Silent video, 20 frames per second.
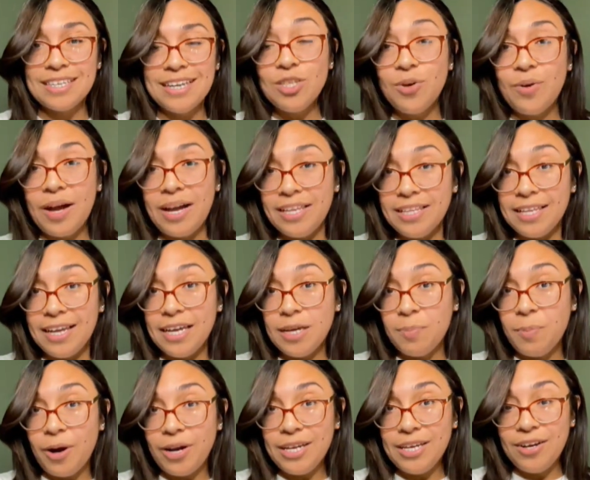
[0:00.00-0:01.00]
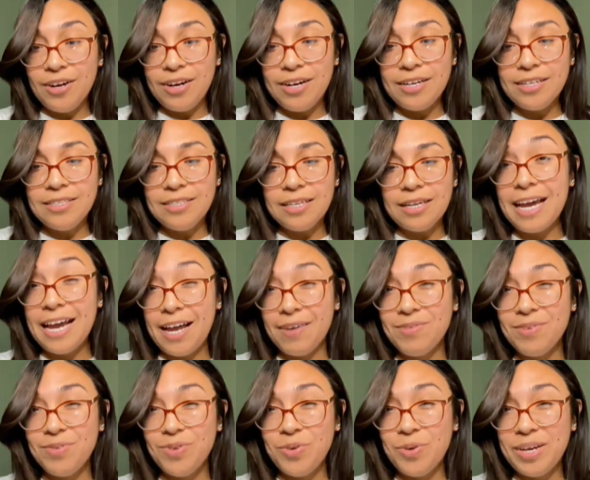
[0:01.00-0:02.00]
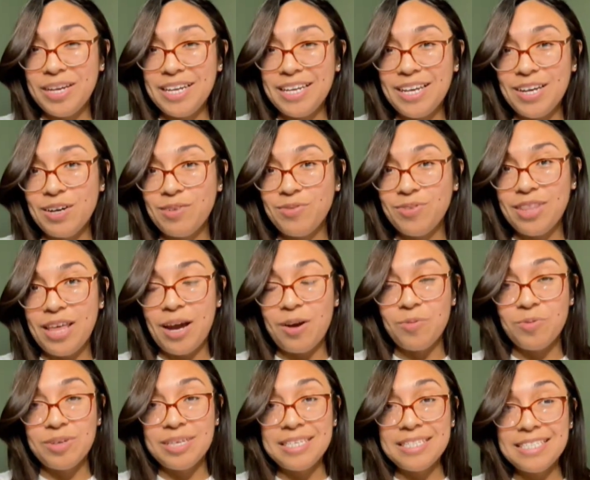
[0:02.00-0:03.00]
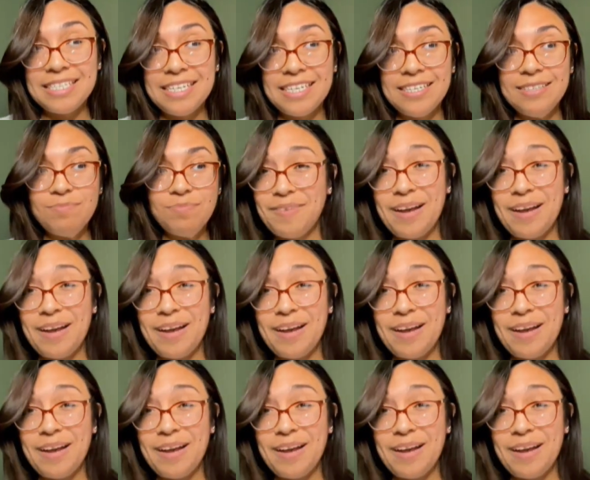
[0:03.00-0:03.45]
So I like bodyguards, and I have a few in here for that reason.